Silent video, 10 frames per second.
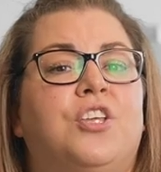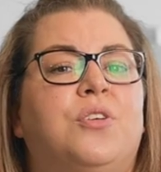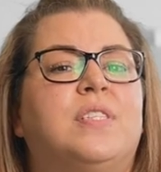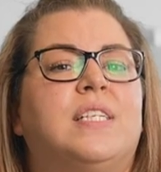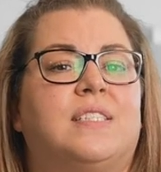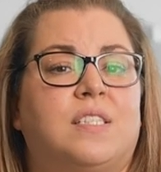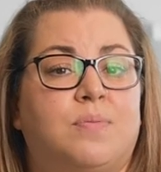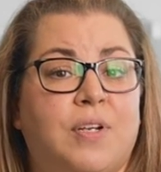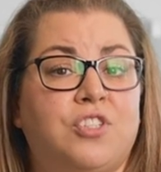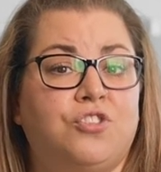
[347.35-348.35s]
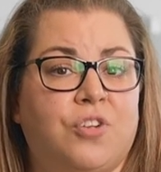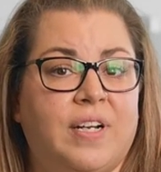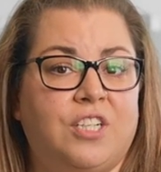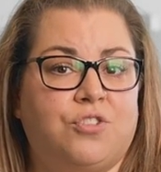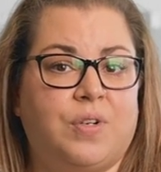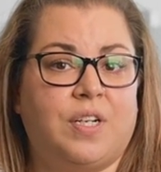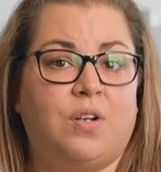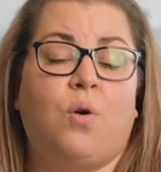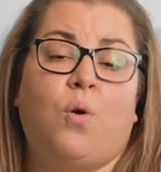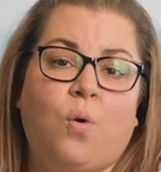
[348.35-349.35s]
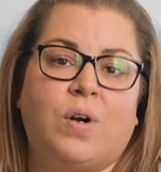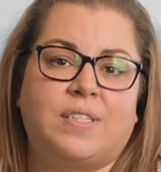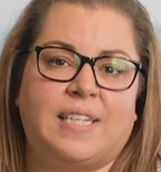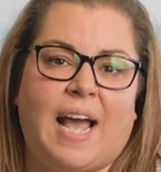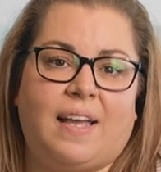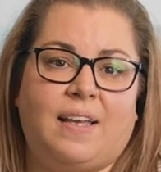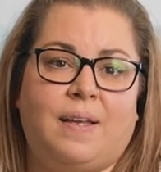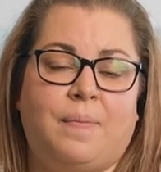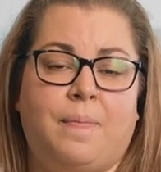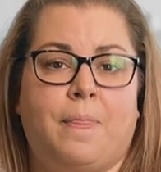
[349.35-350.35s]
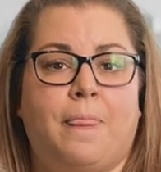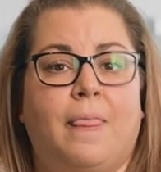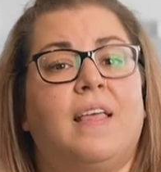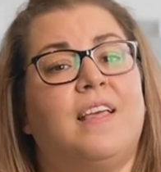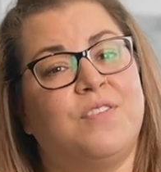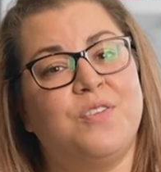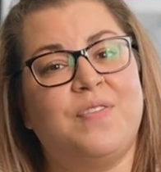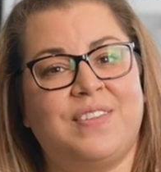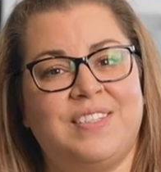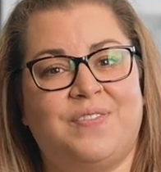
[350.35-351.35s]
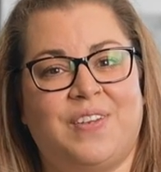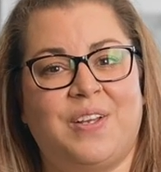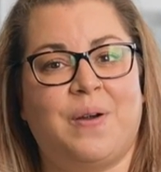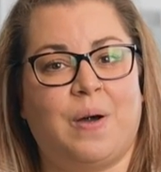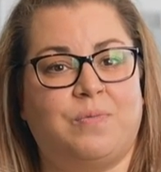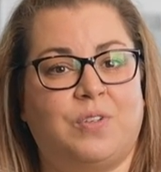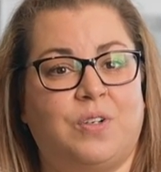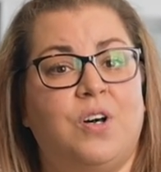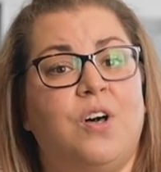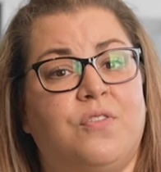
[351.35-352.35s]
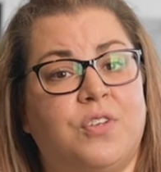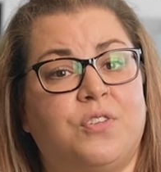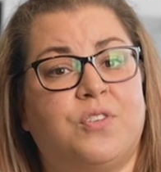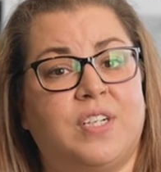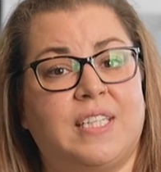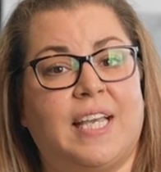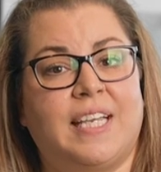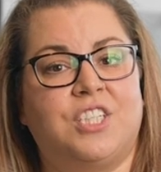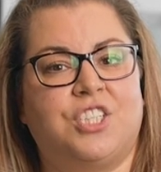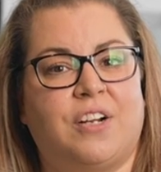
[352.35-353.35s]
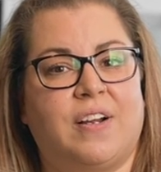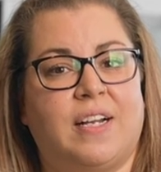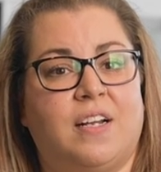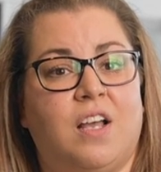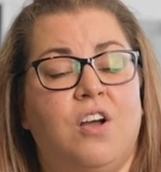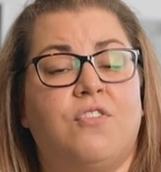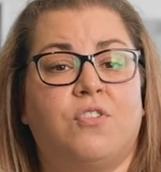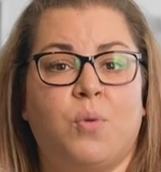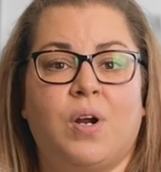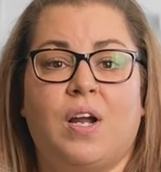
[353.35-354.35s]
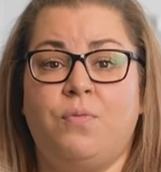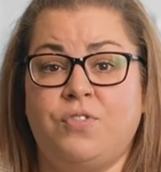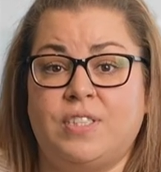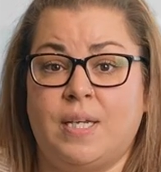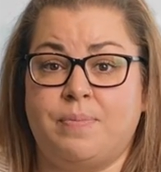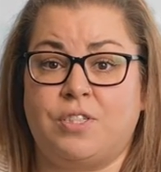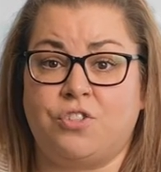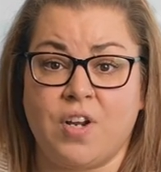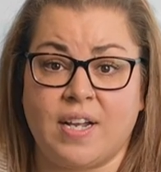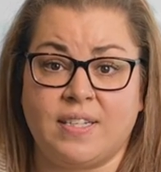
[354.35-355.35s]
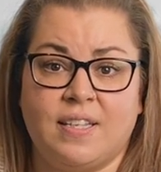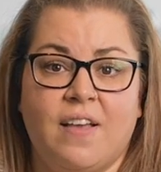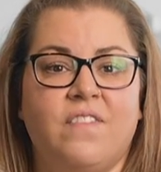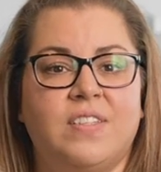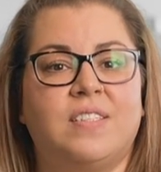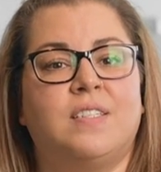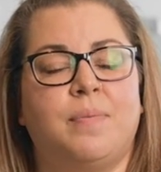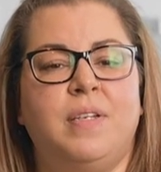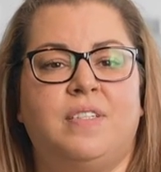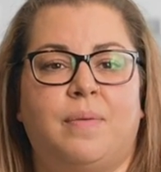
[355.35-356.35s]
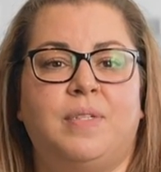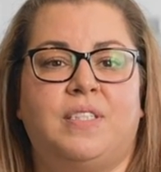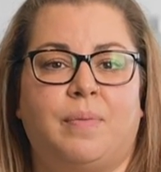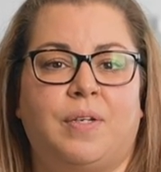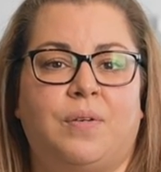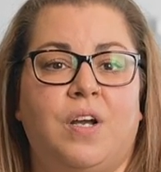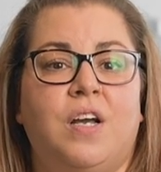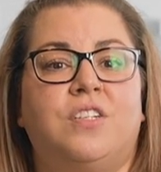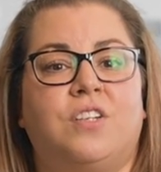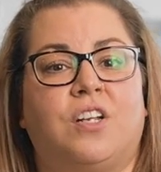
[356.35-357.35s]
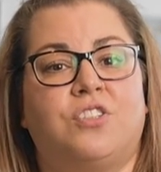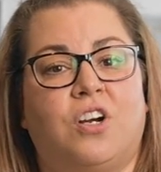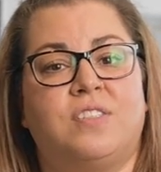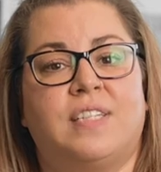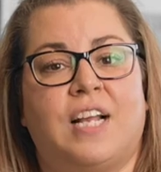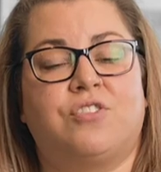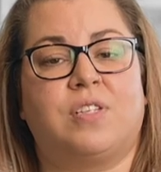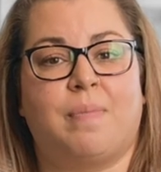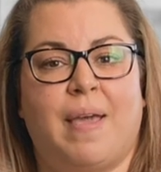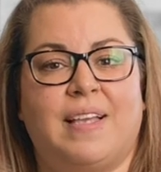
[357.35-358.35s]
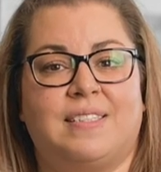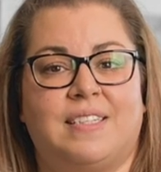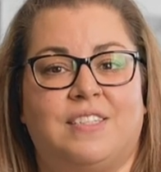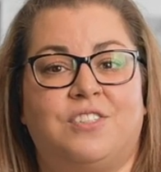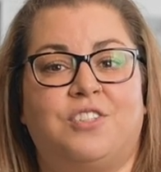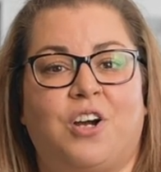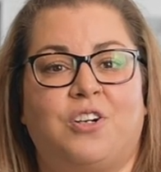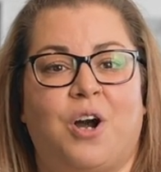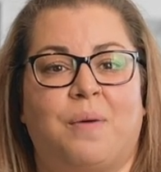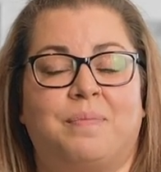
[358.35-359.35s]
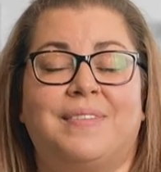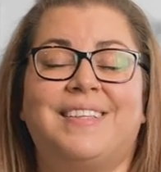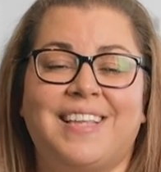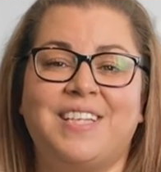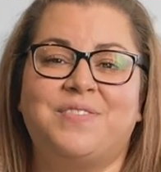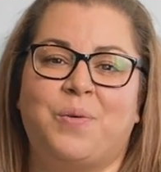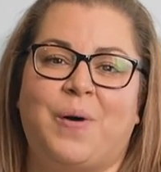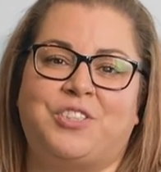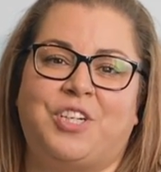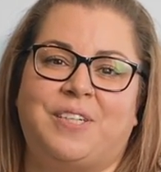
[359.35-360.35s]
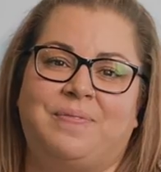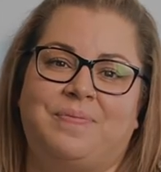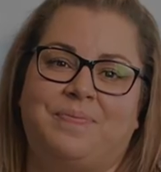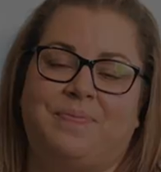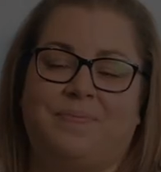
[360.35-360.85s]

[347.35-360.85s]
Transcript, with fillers: Use it as a special training treat or a snack. If you found this video helpful, feel free to like and share it. For more helpful tips and tricks, visit www.dogsnaturallymagazine.com. Thanks for watching.